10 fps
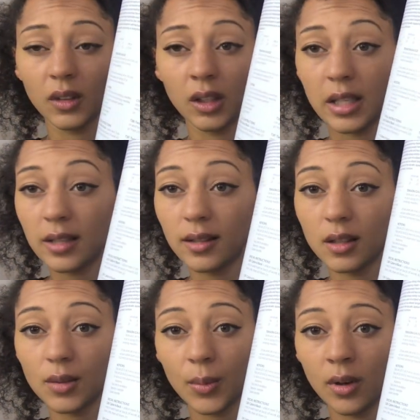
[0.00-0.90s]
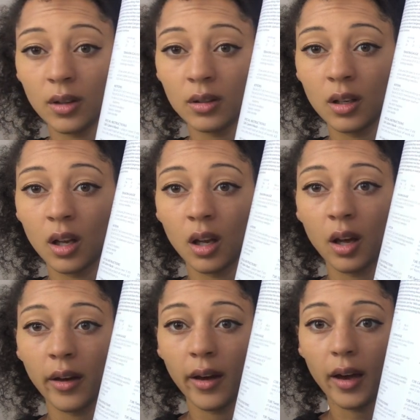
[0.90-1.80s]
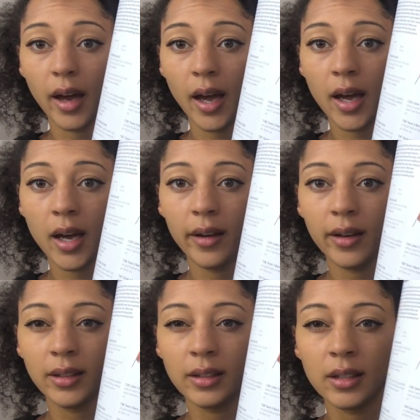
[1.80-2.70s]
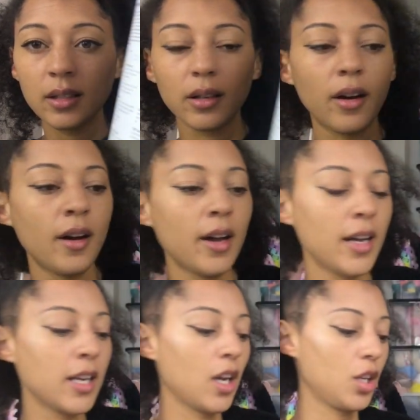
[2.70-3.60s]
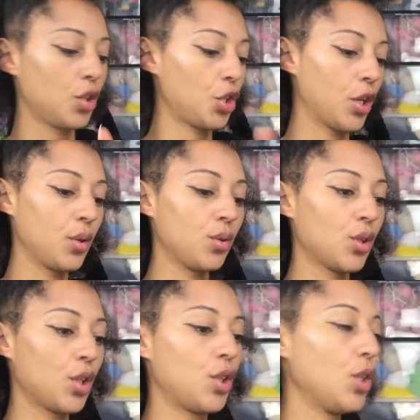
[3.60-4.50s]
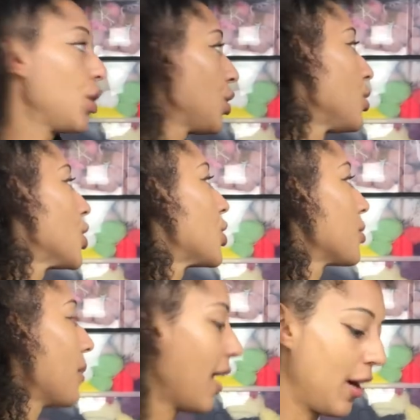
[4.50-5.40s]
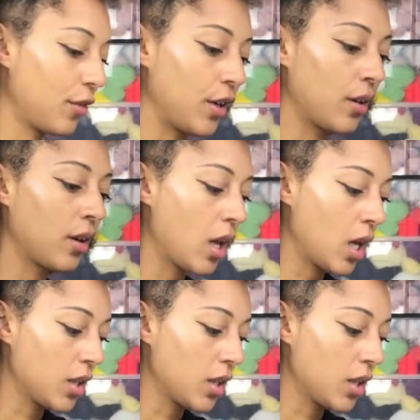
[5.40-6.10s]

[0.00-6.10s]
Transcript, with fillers: It is this one. And I chose to use some Aran